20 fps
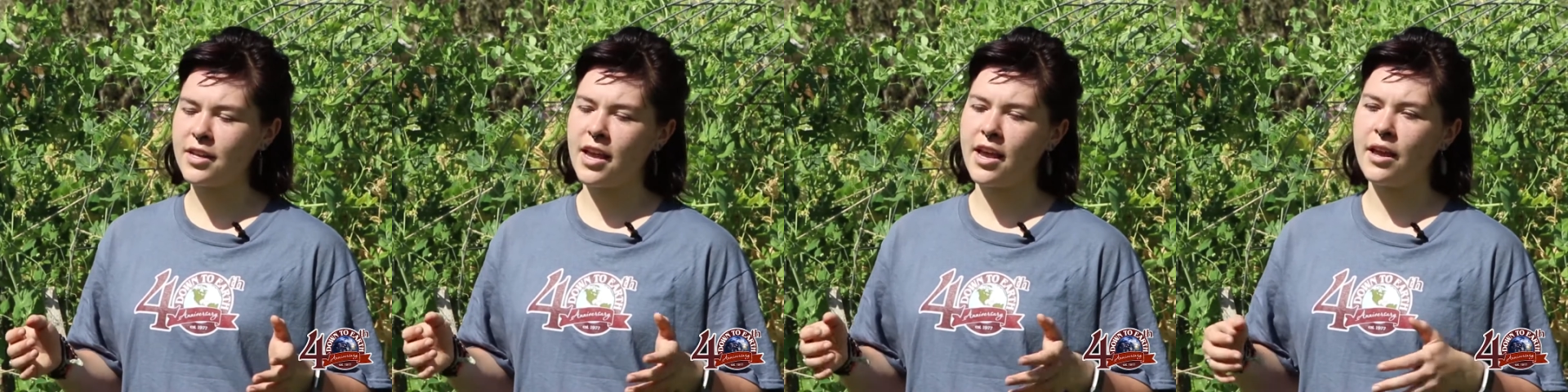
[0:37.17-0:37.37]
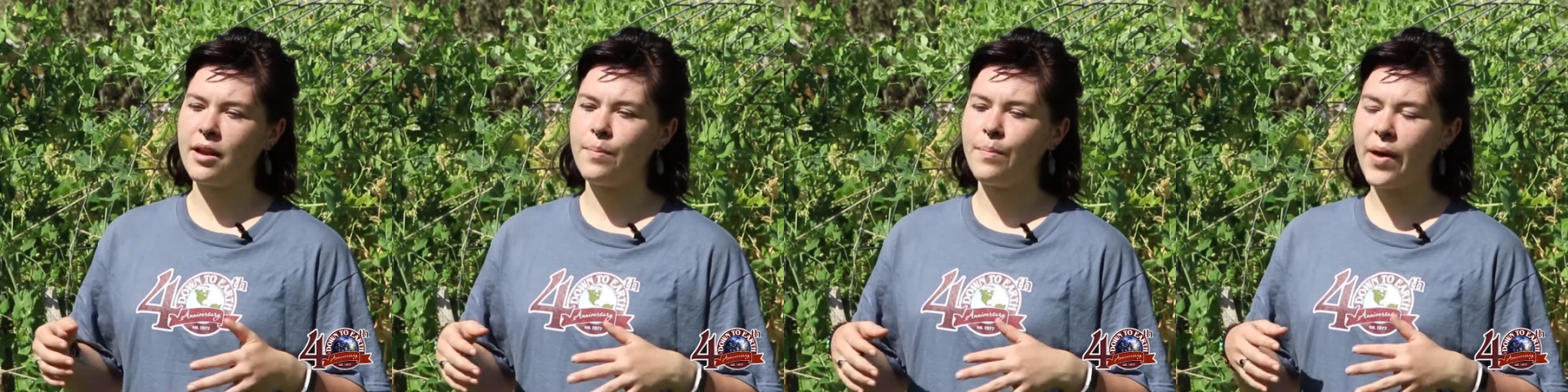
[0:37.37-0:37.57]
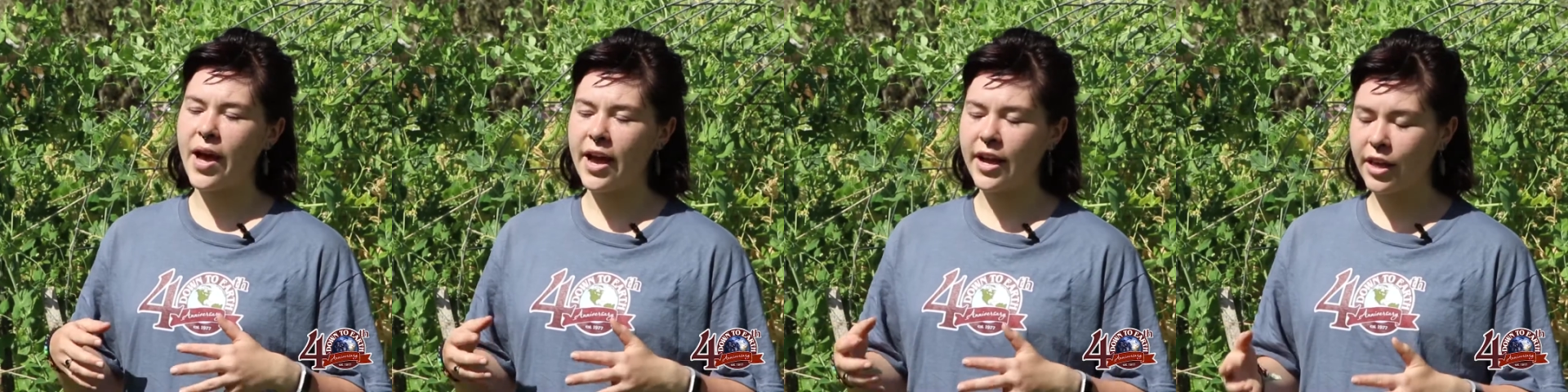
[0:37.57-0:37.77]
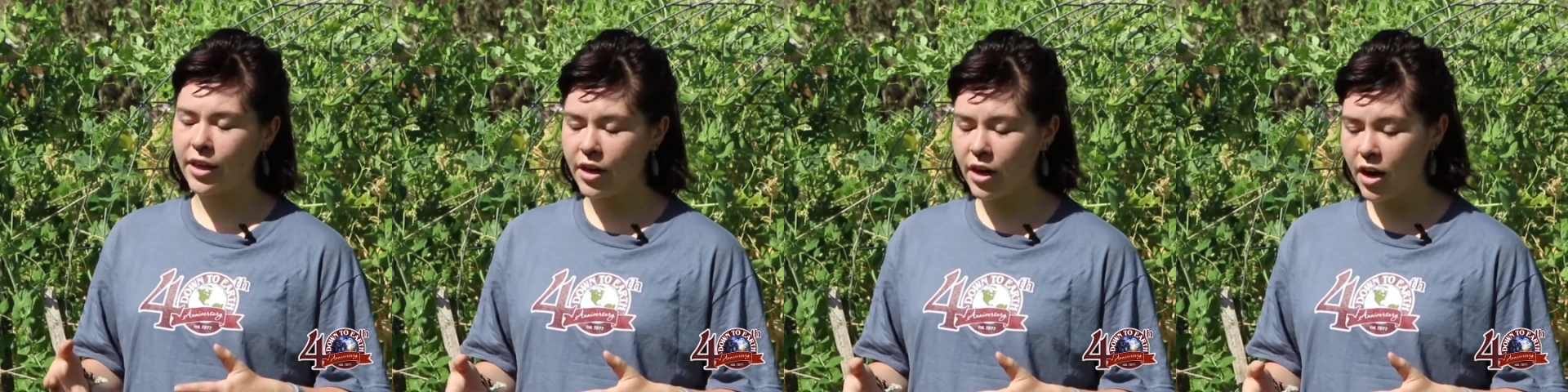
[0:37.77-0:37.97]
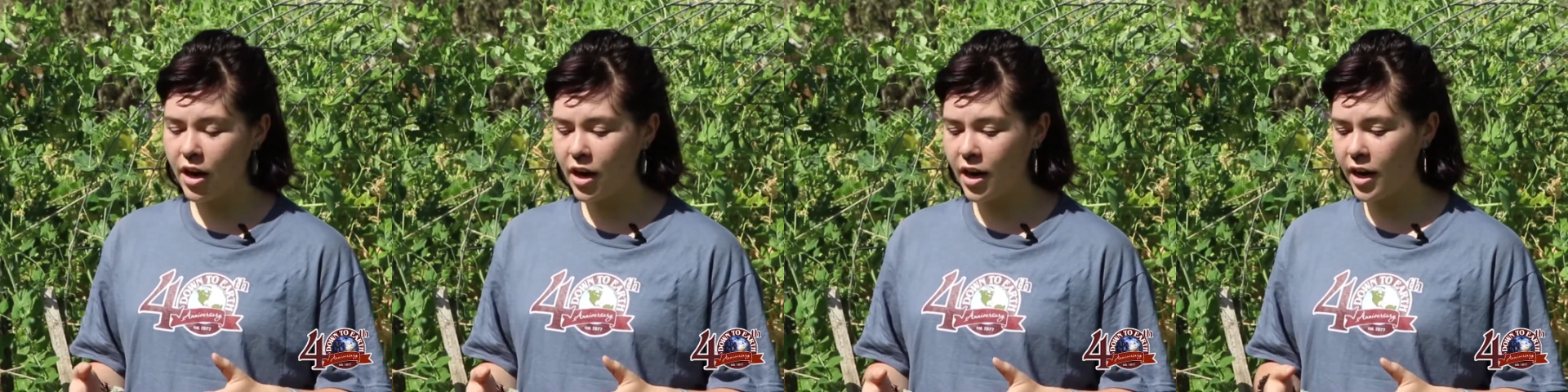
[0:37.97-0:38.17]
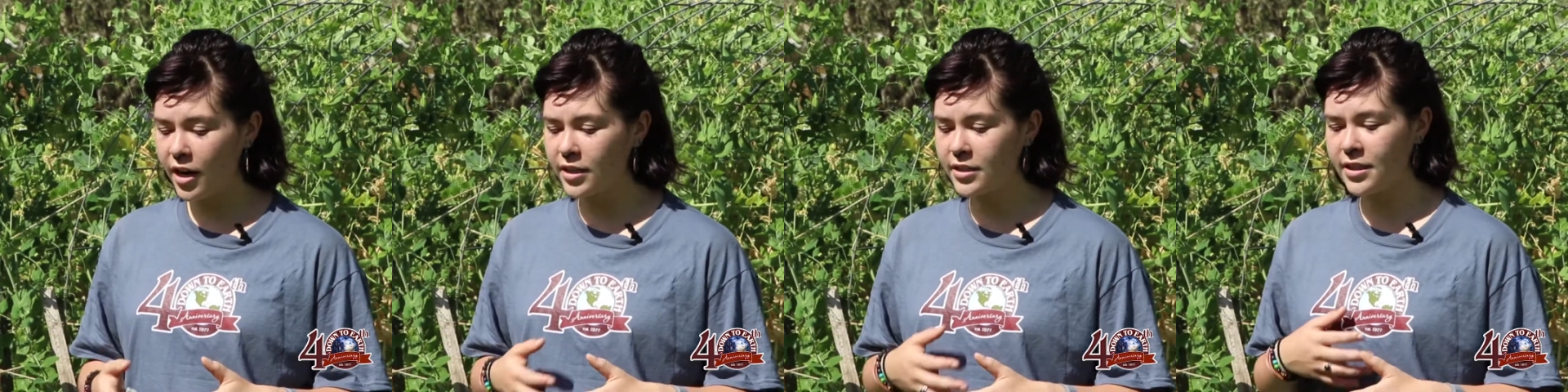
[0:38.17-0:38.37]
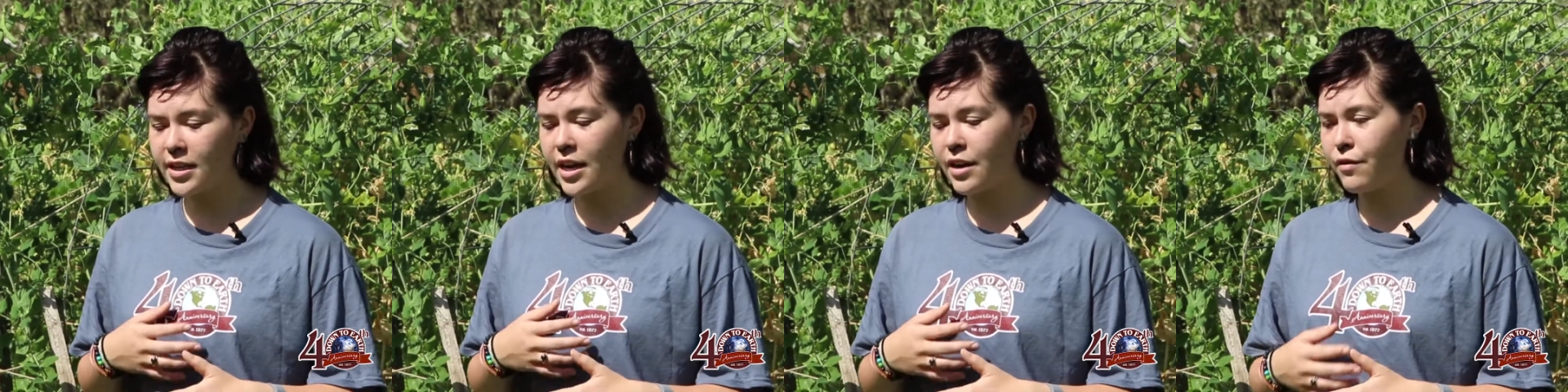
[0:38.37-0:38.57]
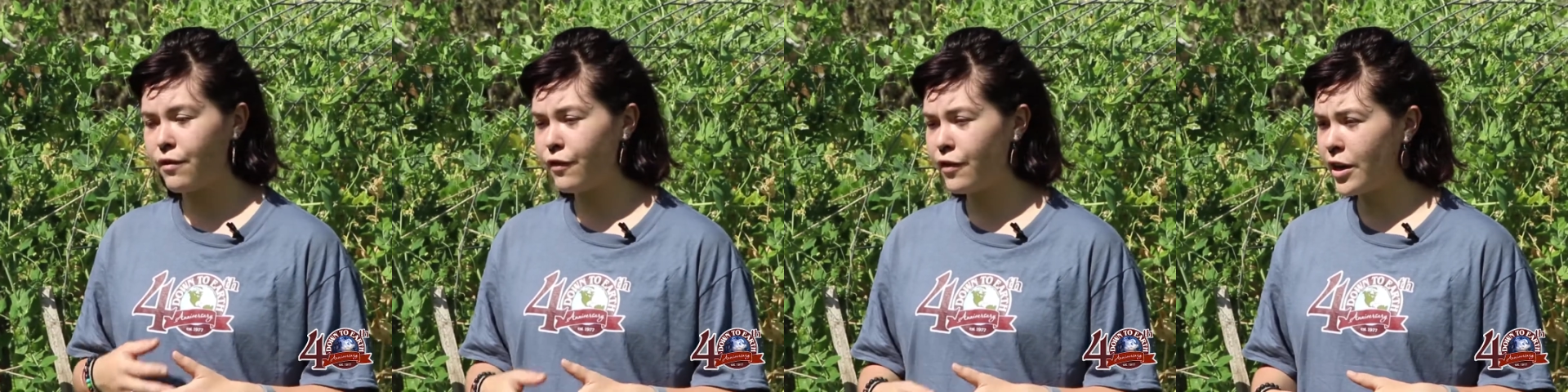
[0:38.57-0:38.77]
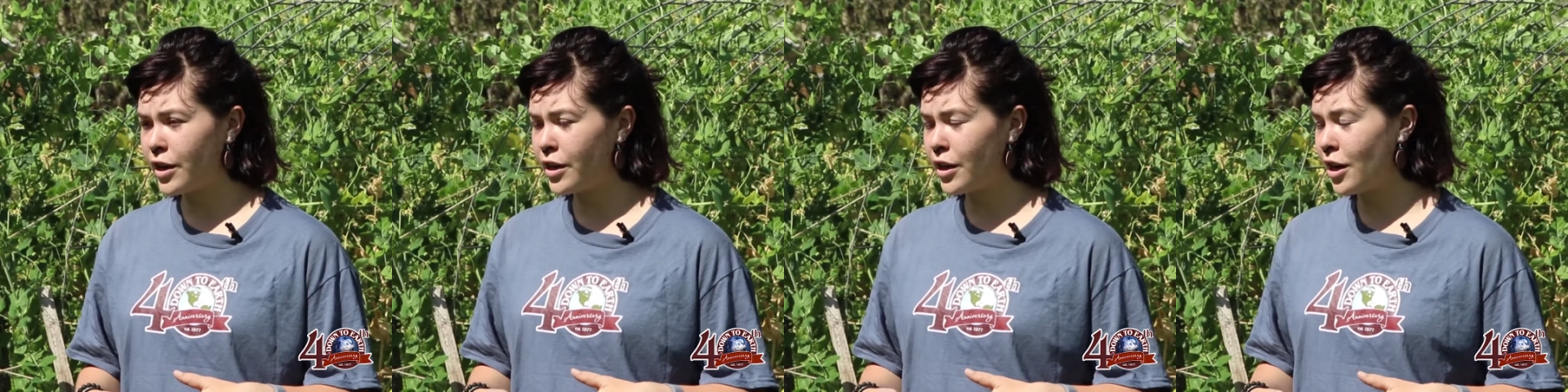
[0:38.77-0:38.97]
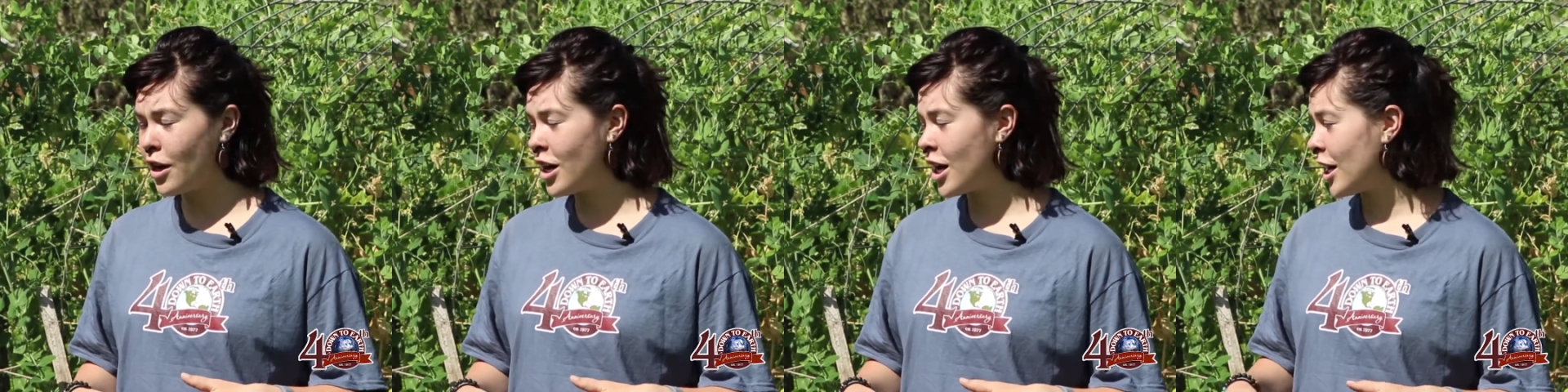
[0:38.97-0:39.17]
and backyards and
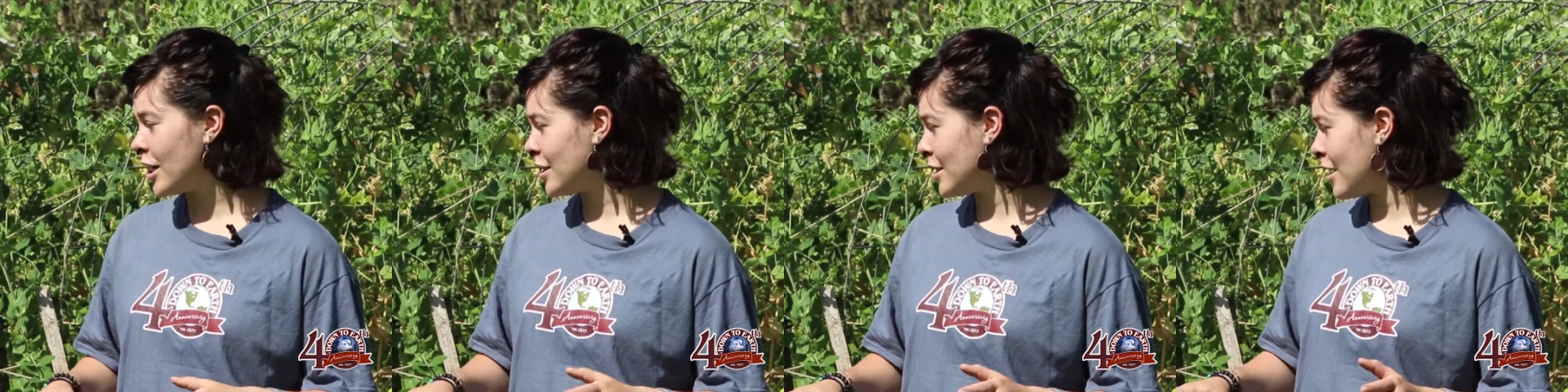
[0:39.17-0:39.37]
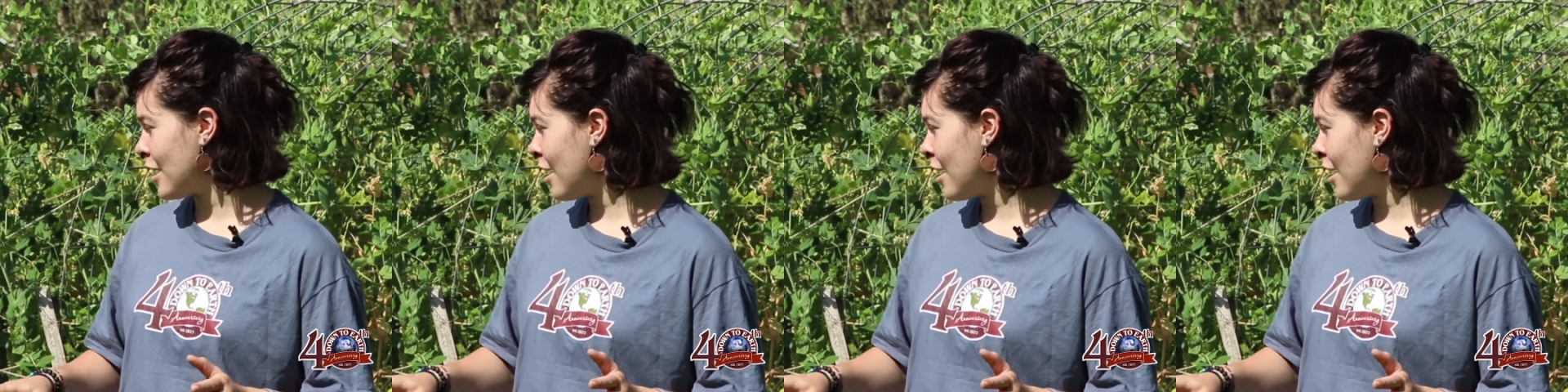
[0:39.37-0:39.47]
front yards,